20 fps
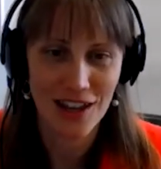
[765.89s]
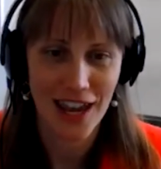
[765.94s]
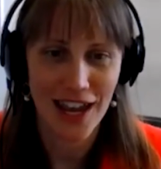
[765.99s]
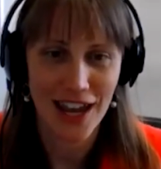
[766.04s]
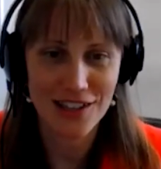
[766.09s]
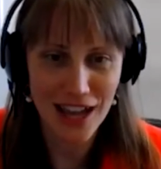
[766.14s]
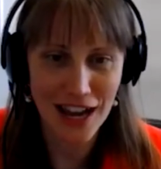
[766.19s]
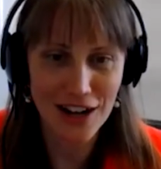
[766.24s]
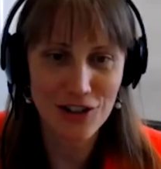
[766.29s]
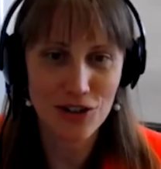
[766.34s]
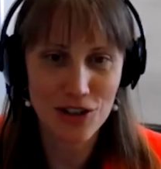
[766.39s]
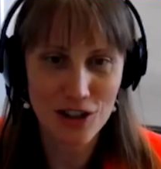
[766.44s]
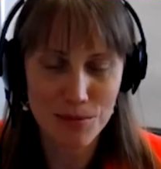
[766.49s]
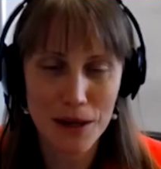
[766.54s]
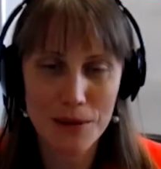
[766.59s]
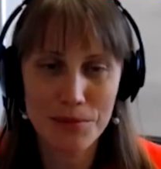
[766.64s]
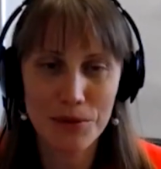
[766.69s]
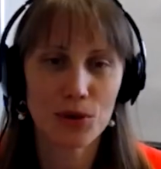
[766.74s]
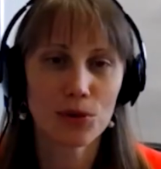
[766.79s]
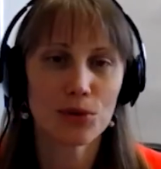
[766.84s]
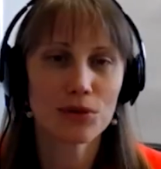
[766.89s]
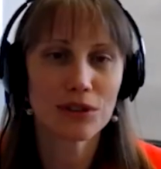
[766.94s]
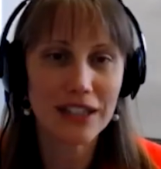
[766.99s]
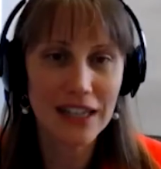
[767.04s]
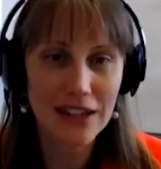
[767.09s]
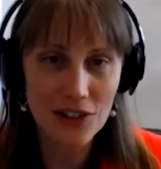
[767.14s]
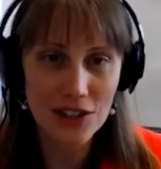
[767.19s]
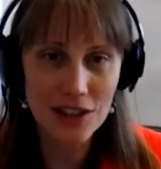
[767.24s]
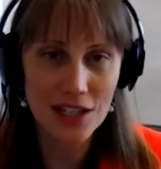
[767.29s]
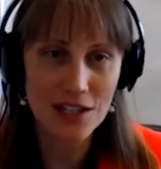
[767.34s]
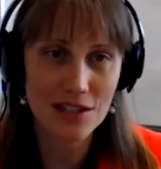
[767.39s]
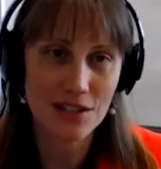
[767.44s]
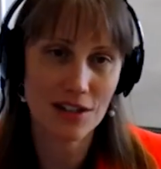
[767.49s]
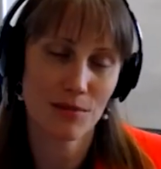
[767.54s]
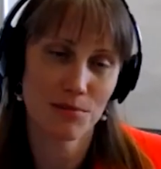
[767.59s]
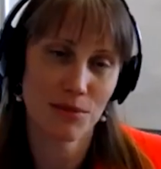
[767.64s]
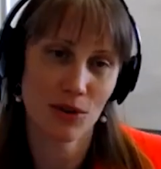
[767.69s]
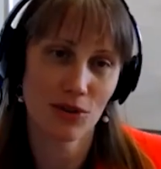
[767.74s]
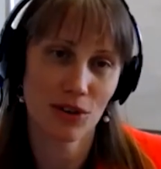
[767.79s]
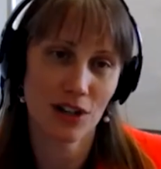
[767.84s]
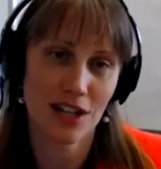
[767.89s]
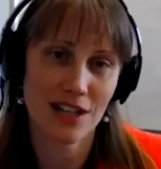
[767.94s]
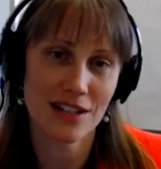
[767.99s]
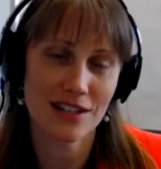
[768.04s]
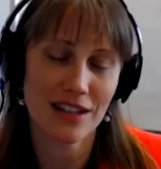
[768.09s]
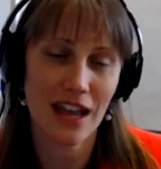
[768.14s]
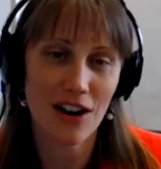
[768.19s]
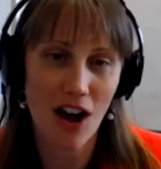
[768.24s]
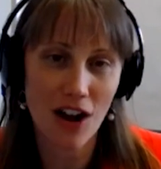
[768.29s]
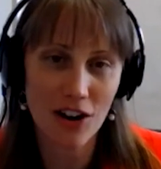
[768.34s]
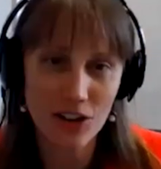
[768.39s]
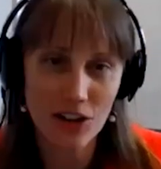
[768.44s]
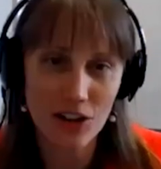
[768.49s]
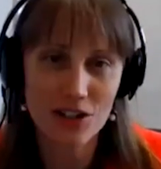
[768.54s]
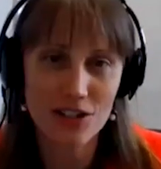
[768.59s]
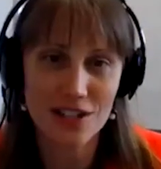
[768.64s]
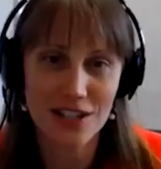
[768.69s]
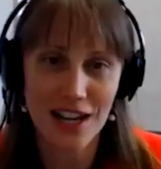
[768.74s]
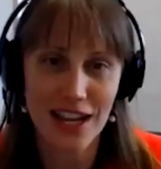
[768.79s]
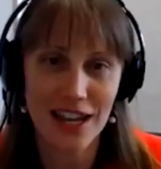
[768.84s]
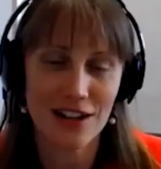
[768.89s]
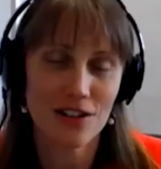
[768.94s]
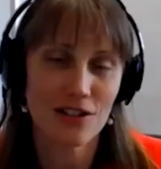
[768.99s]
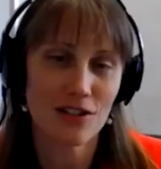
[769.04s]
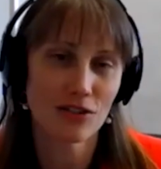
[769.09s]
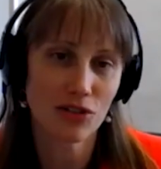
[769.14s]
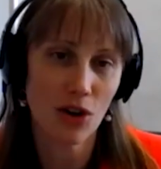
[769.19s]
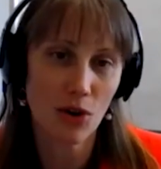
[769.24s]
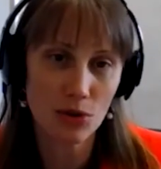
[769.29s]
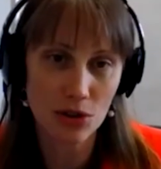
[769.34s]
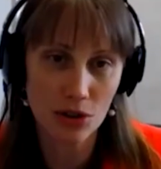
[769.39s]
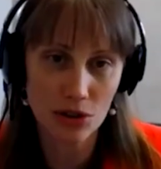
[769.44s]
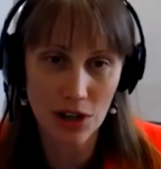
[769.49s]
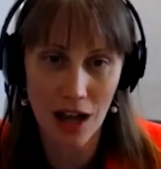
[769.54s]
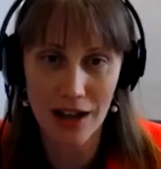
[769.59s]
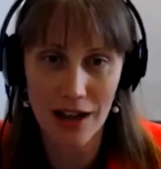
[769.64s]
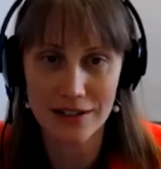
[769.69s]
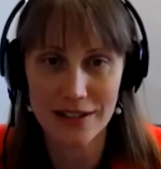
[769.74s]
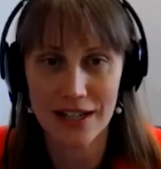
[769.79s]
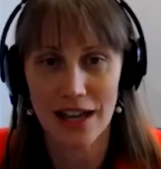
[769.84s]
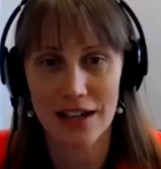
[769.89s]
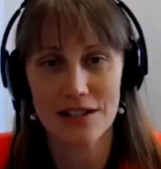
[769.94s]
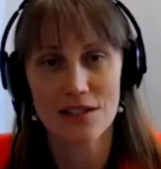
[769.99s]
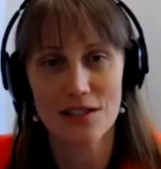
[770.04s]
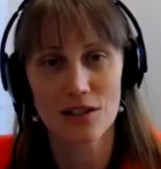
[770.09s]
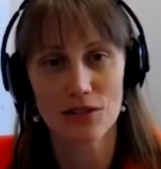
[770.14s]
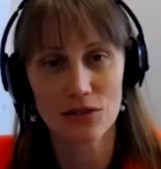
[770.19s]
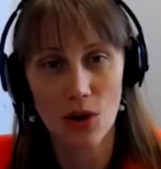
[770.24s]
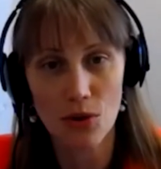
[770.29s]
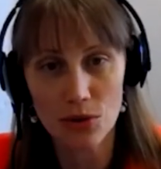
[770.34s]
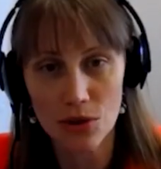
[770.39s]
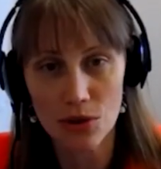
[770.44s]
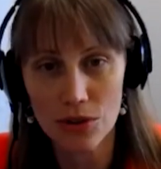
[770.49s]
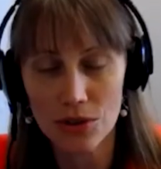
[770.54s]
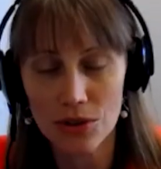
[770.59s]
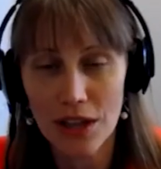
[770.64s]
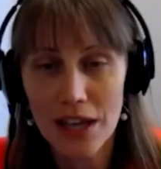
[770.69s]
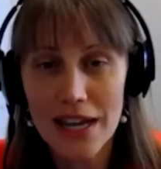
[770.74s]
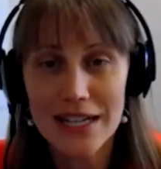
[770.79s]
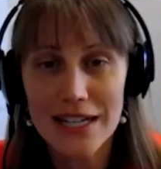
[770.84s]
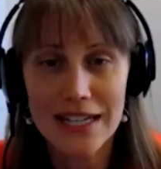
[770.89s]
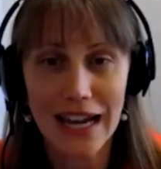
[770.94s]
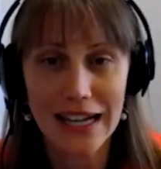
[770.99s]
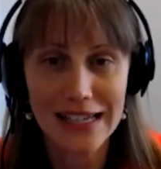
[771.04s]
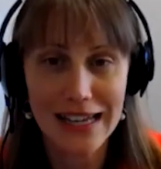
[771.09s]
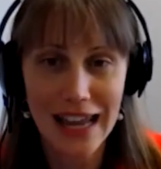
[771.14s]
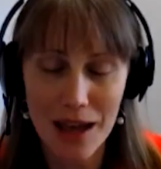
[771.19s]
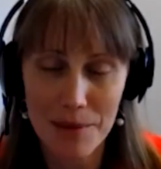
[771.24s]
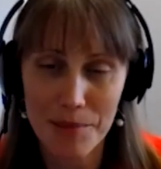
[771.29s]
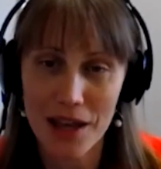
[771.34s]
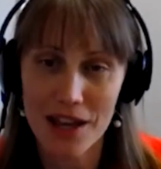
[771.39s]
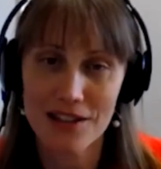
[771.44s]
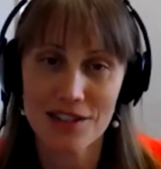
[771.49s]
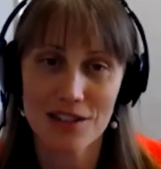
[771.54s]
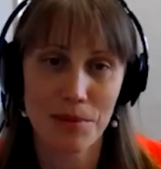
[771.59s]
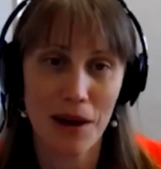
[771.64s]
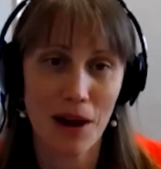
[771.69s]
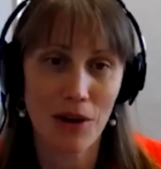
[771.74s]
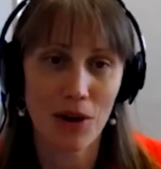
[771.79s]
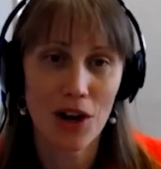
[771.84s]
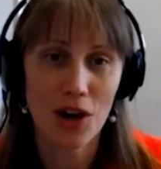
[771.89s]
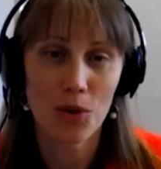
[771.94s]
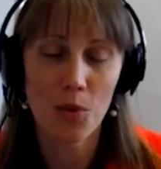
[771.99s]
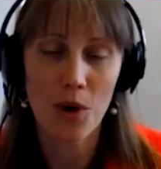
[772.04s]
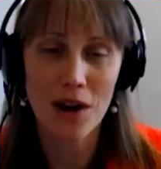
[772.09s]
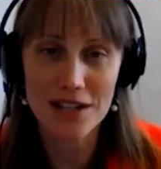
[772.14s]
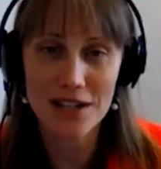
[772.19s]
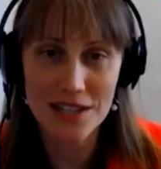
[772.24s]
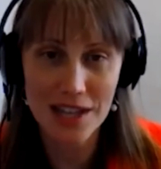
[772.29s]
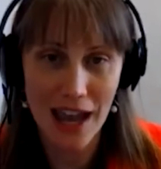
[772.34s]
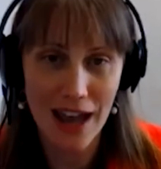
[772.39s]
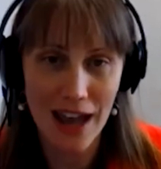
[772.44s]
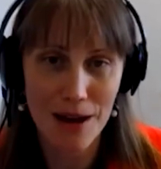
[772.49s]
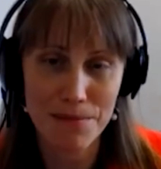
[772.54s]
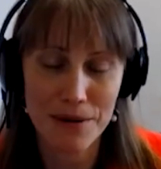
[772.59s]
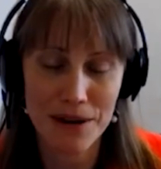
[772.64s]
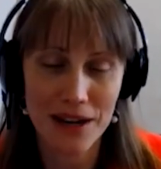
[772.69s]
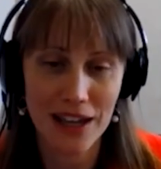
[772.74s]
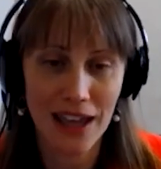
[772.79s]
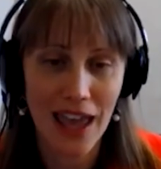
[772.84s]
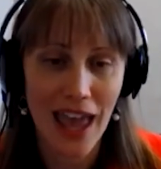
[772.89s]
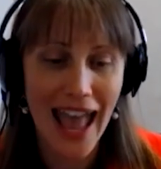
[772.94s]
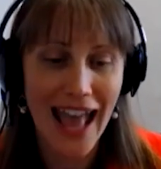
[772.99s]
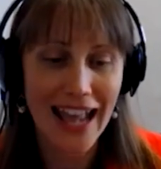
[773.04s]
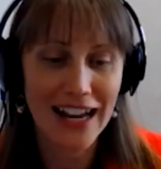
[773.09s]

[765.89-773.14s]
It's actually the people who live in these communities and understand the local context, the local dynamics about what is happening.